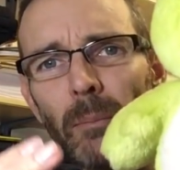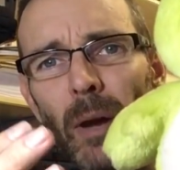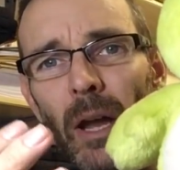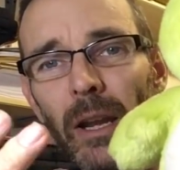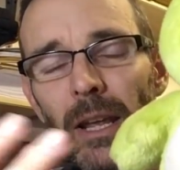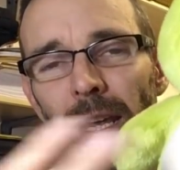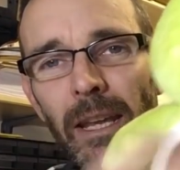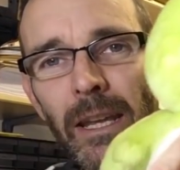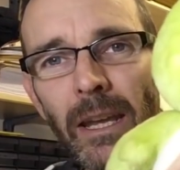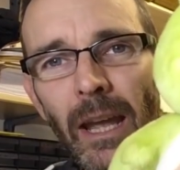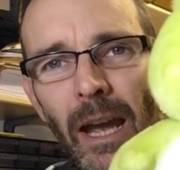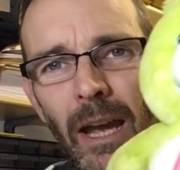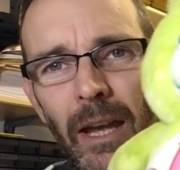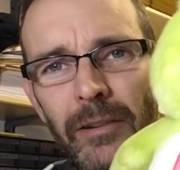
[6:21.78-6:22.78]
But he
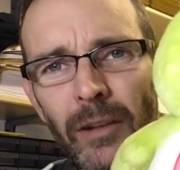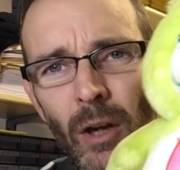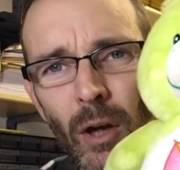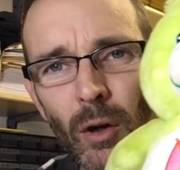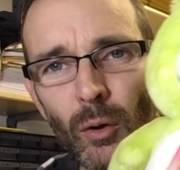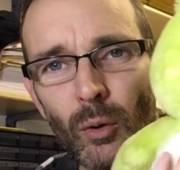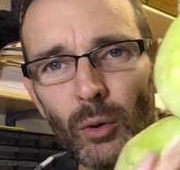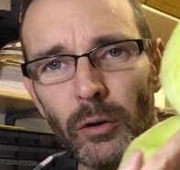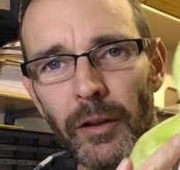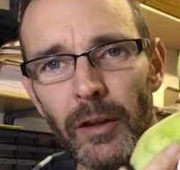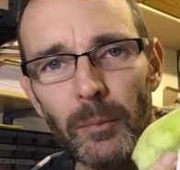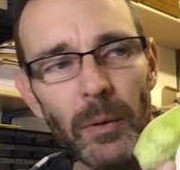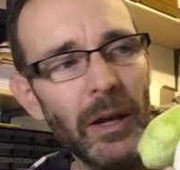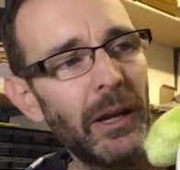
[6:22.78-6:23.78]
has, all of
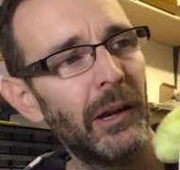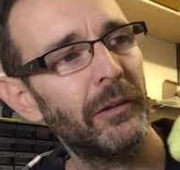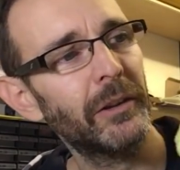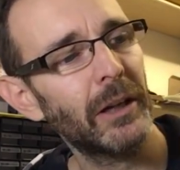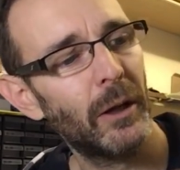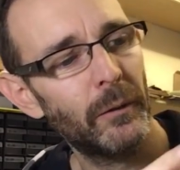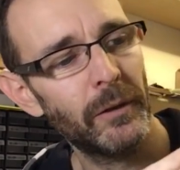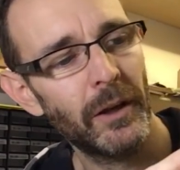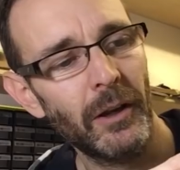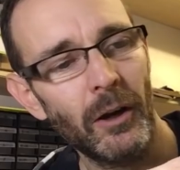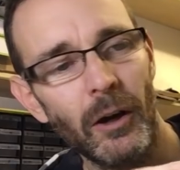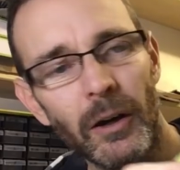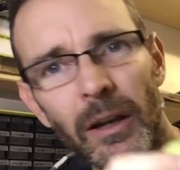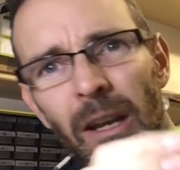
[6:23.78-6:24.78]
this bit here is
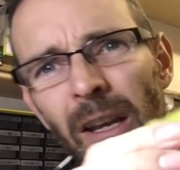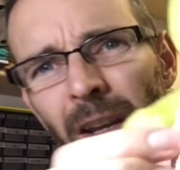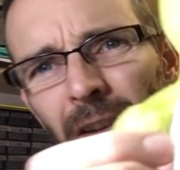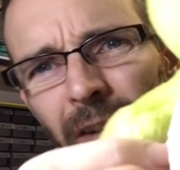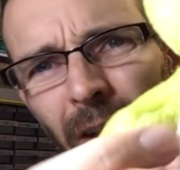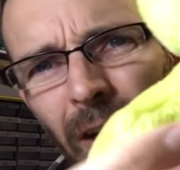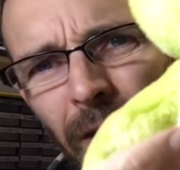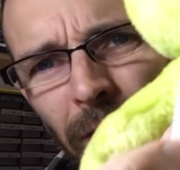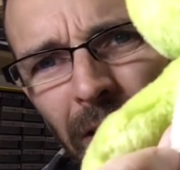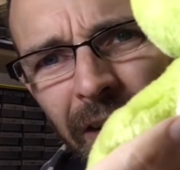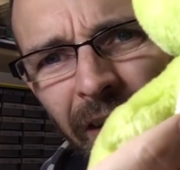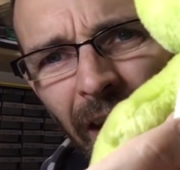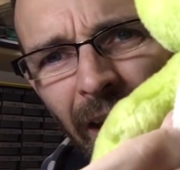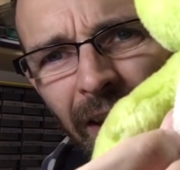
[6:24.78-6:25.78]
glow-in-the-dark, kind of very
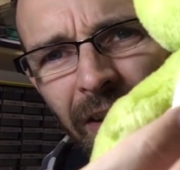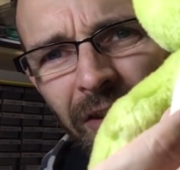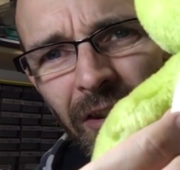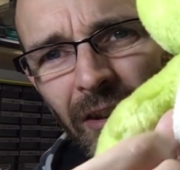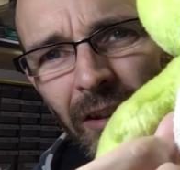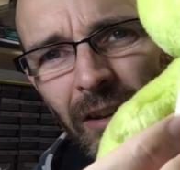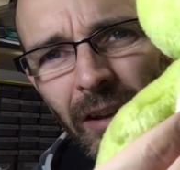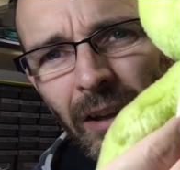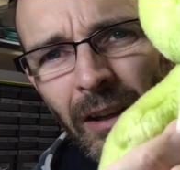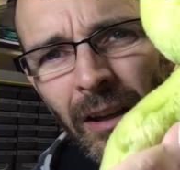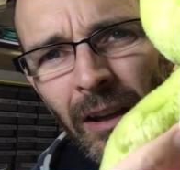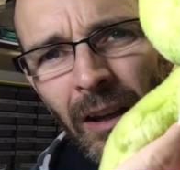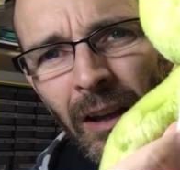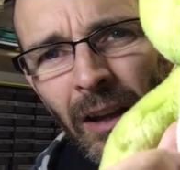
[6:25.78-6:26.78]
textured.
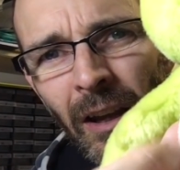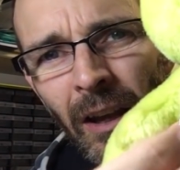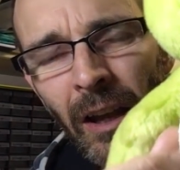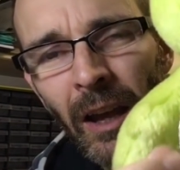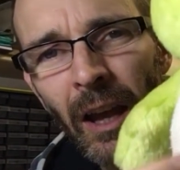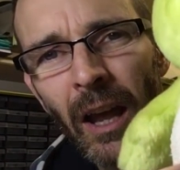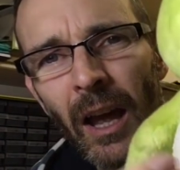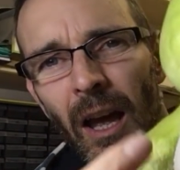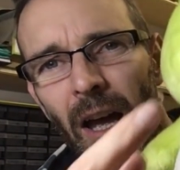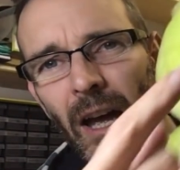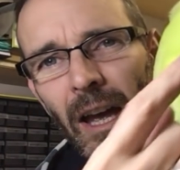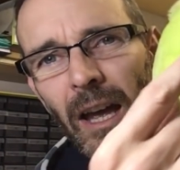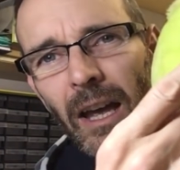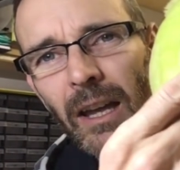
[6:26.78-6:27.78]

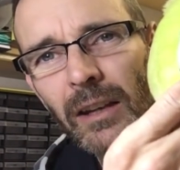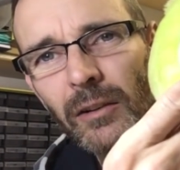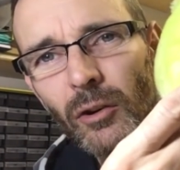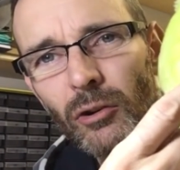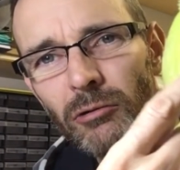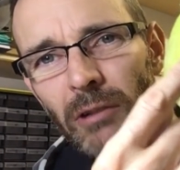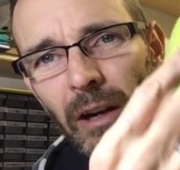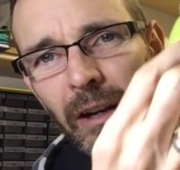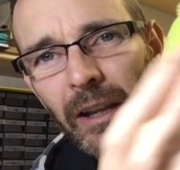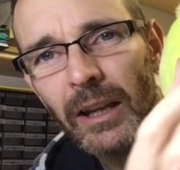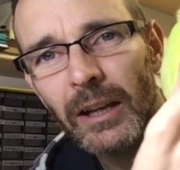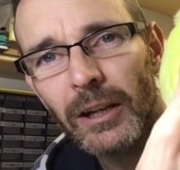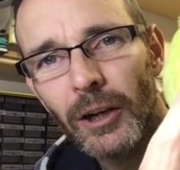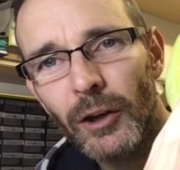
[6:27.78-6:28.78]
And all around
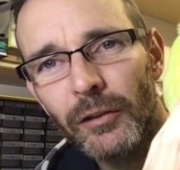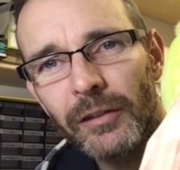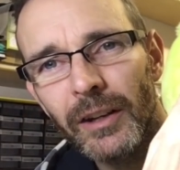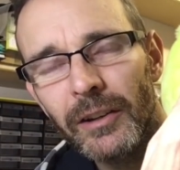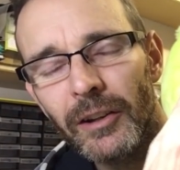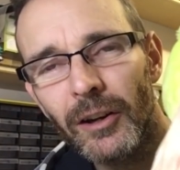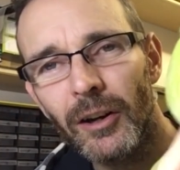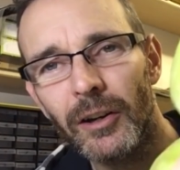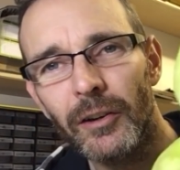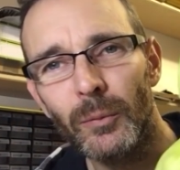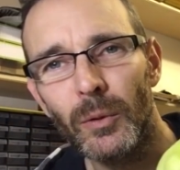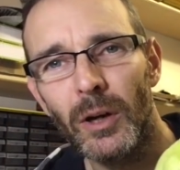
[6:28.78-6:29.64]
here glows in the dark as